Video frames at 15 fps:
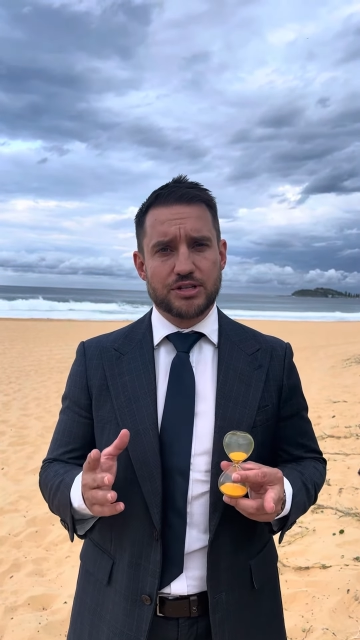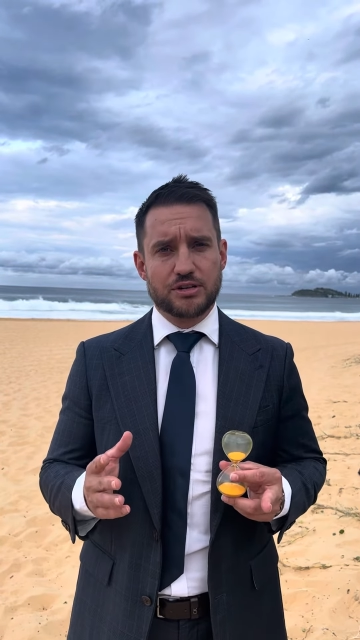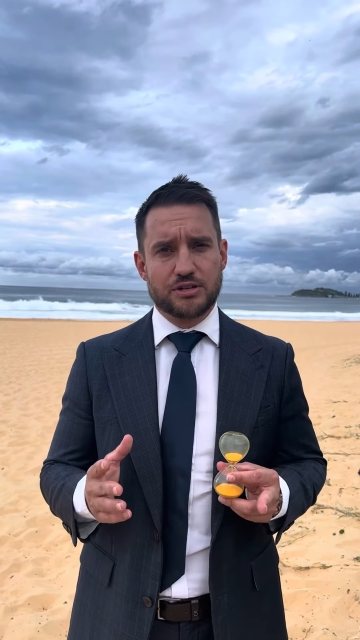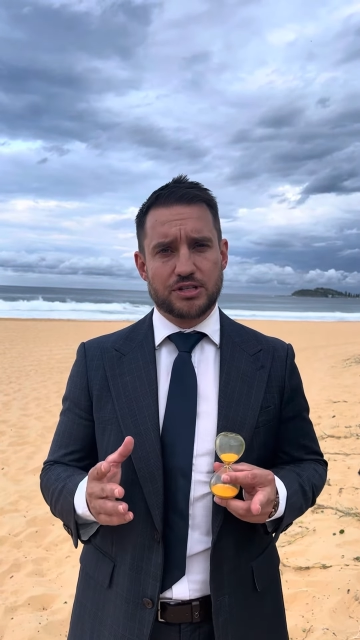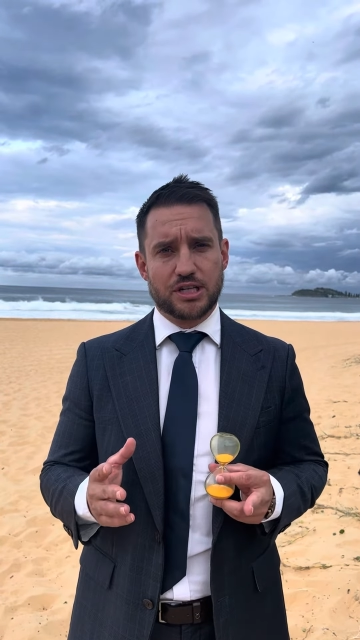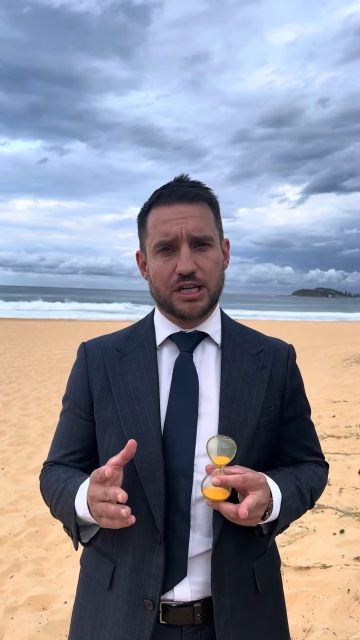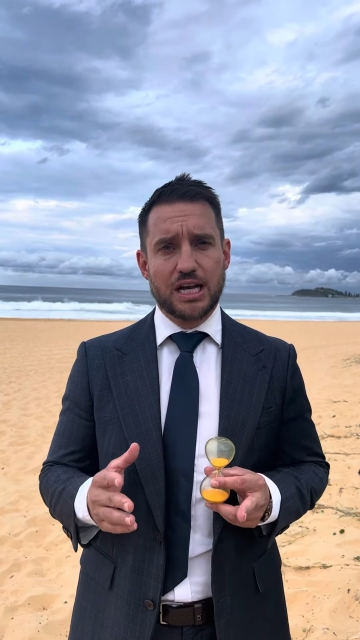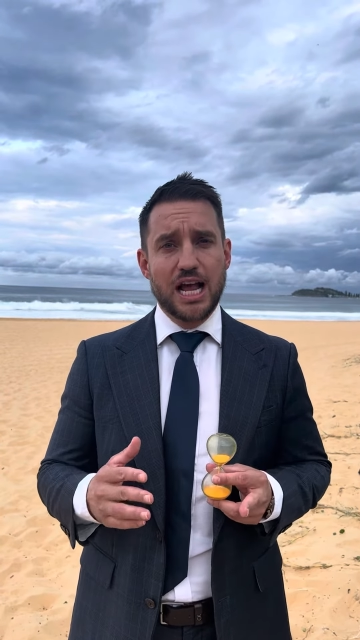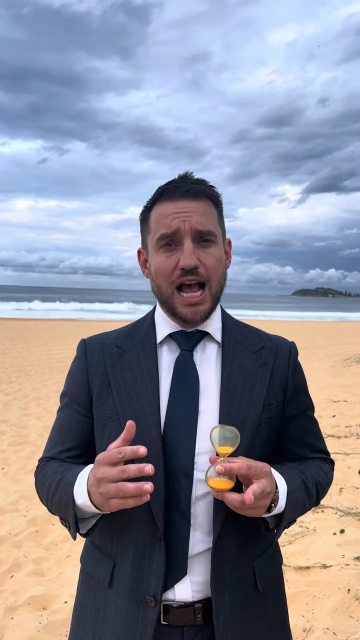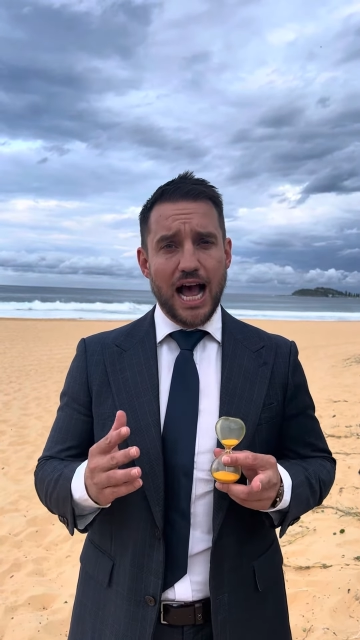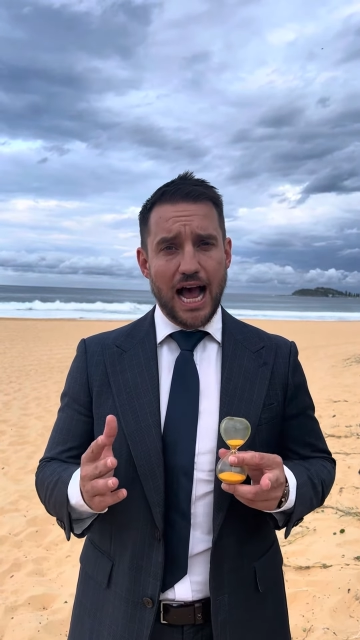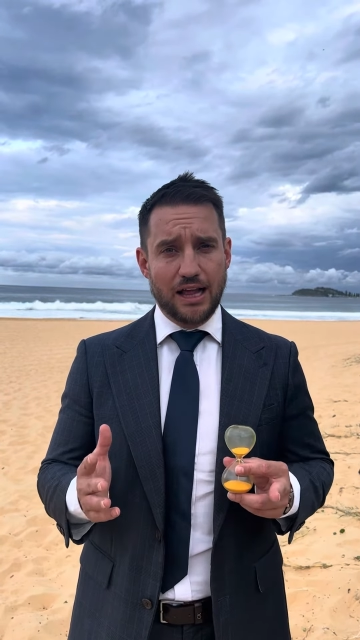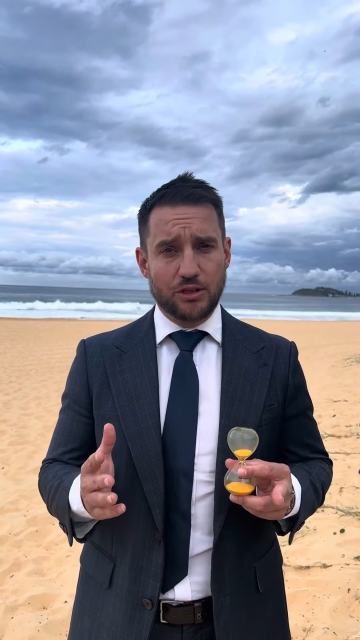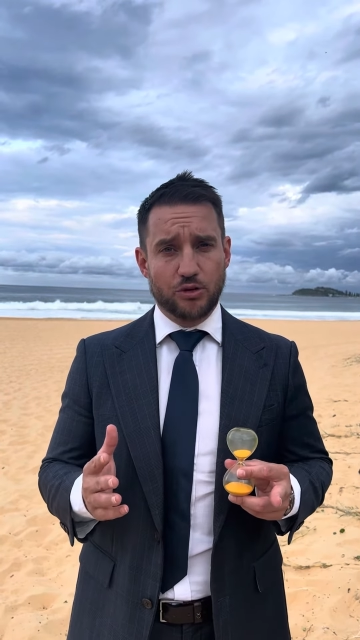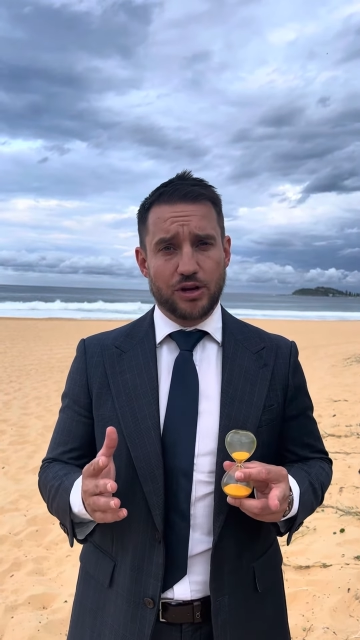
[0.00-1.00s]
seriously
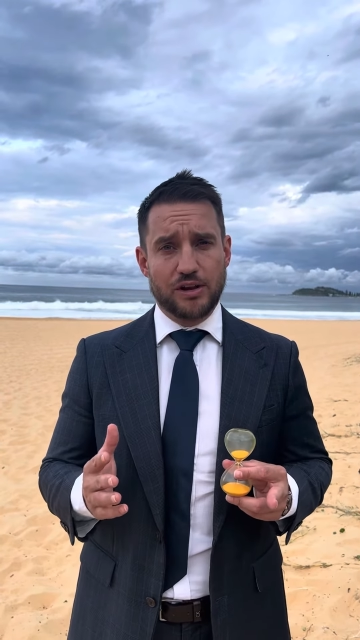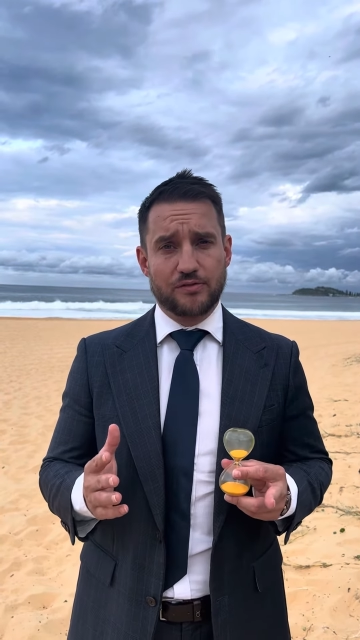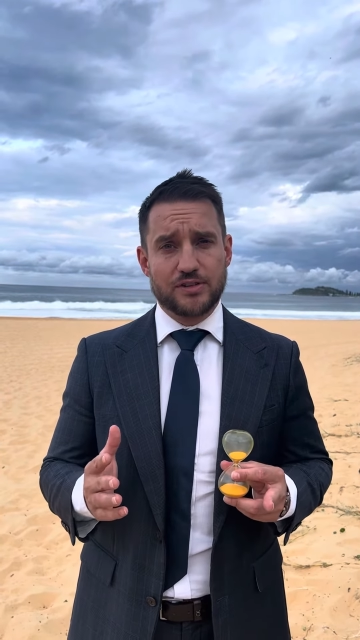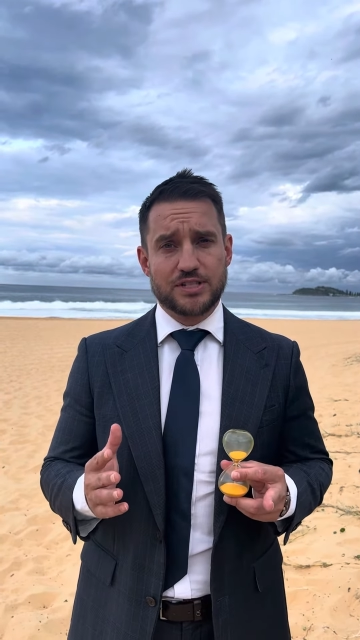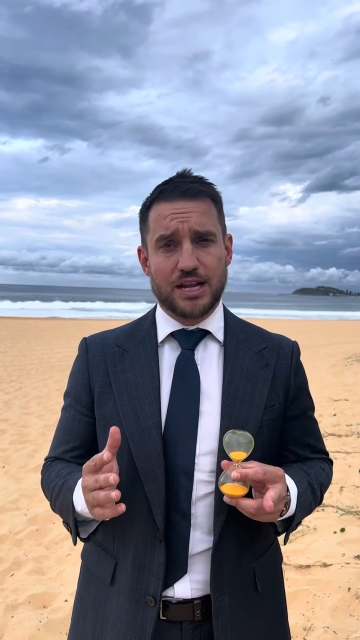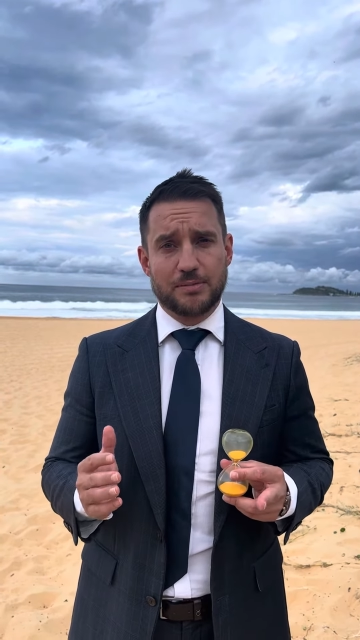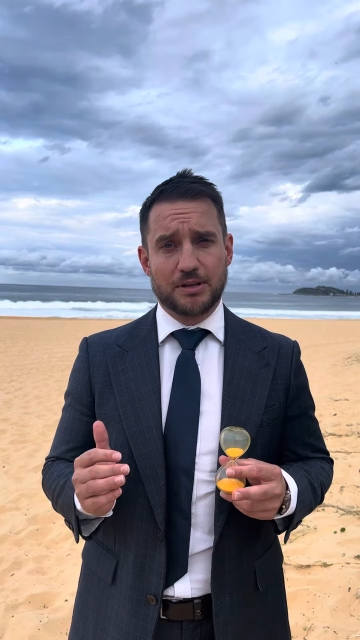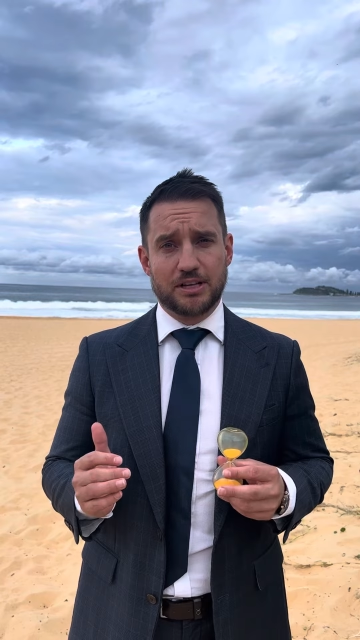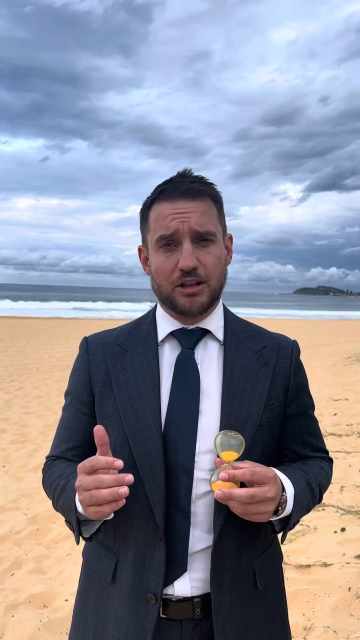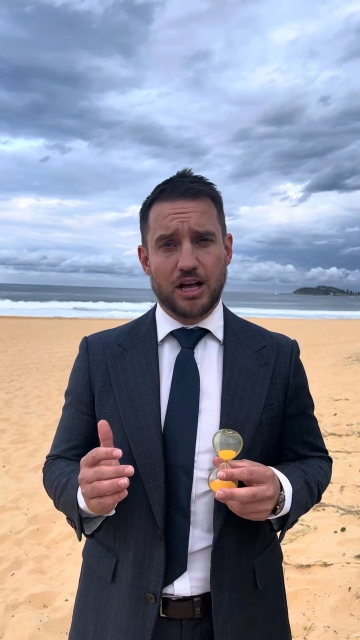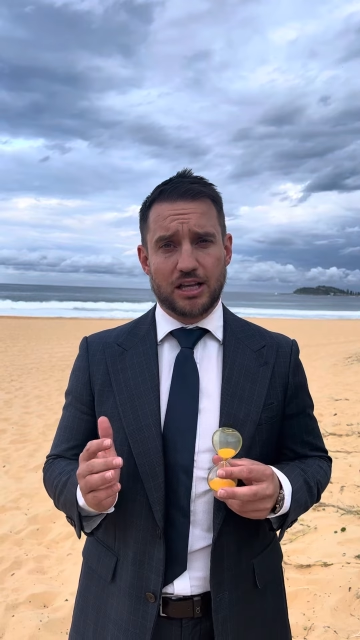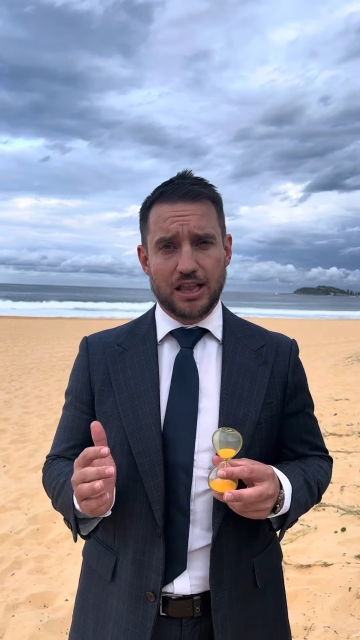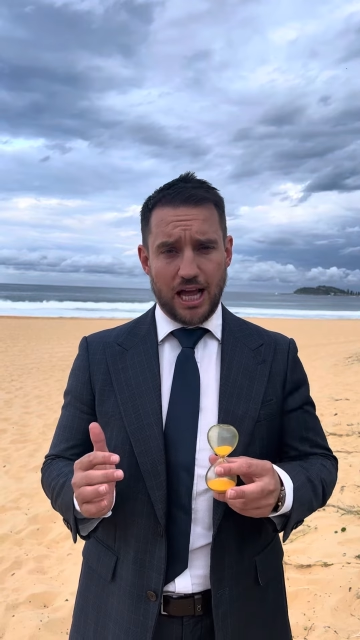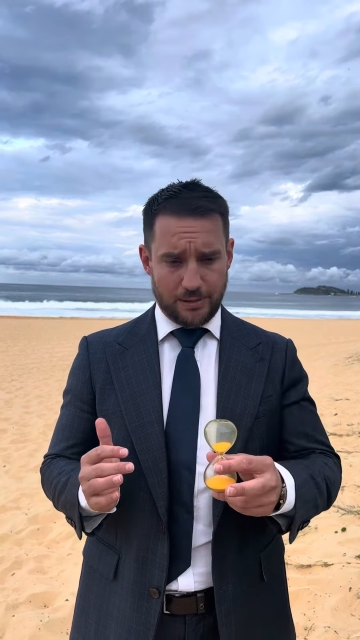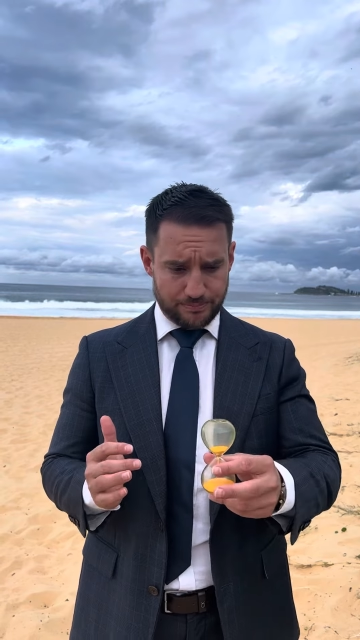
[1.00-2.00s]
looking for something
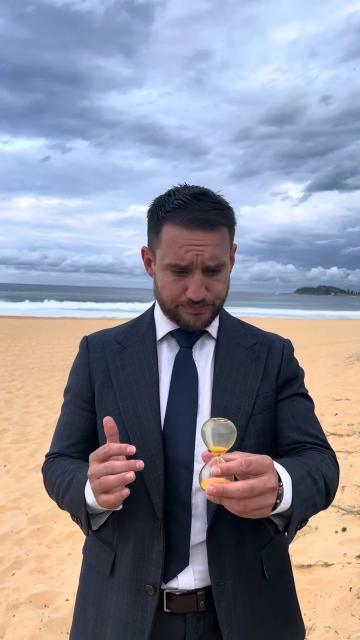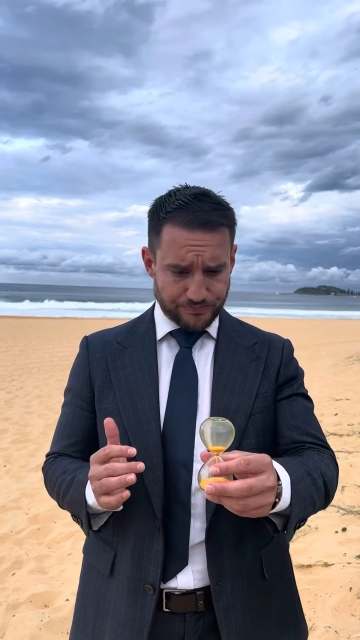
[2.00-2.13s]
like that.